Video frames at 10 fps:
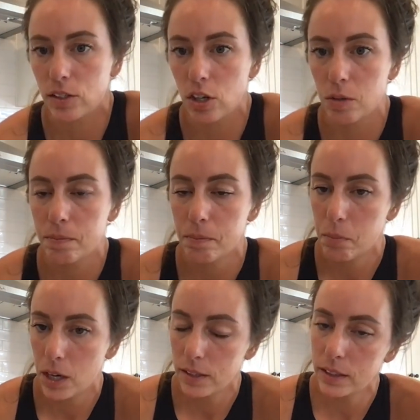So
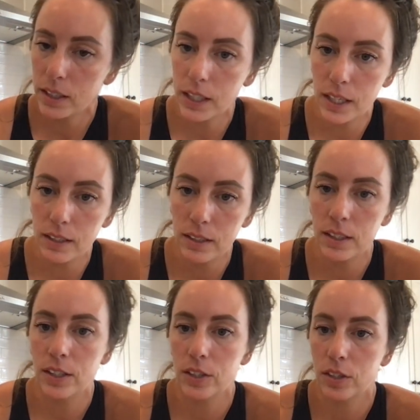pausing
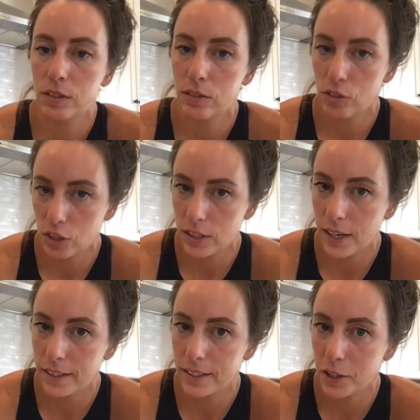again. Just
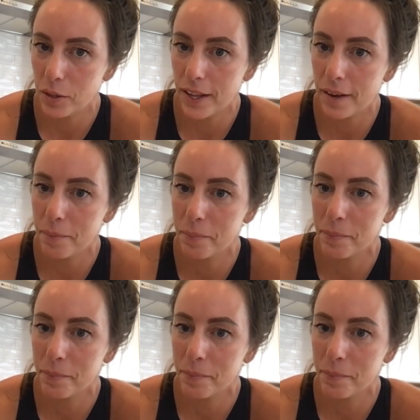had to tell you that.